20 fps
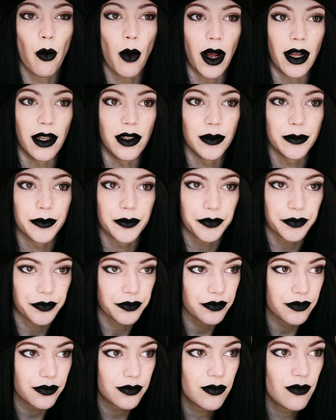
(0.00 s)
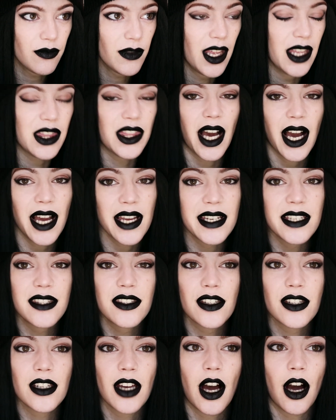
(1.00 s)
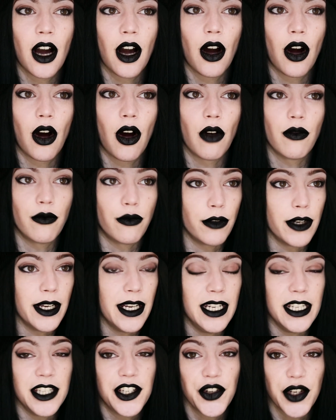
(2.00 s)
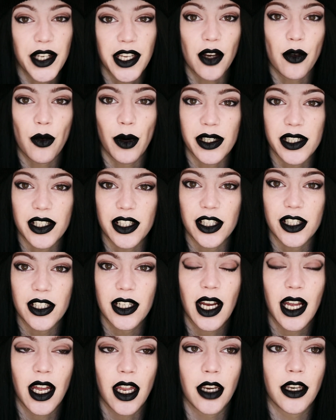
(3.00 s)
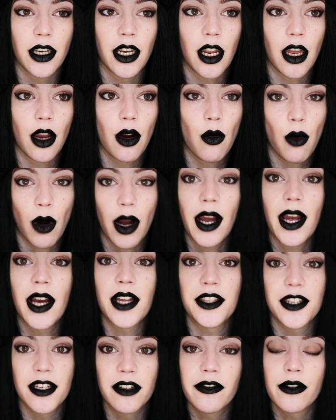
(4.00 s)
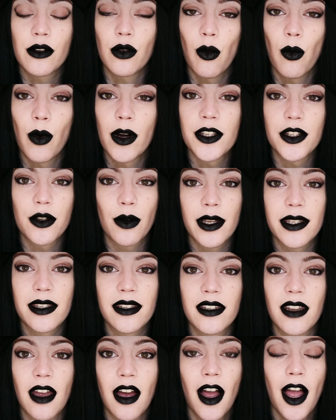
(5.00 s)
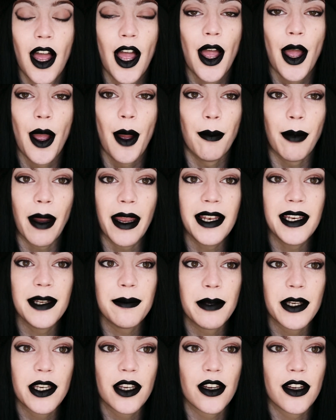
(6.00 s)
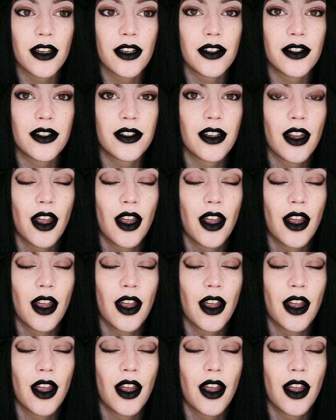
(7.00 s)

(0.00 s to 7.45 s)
Well, that is a really tricky question and quite a difficult one to answer, mainly because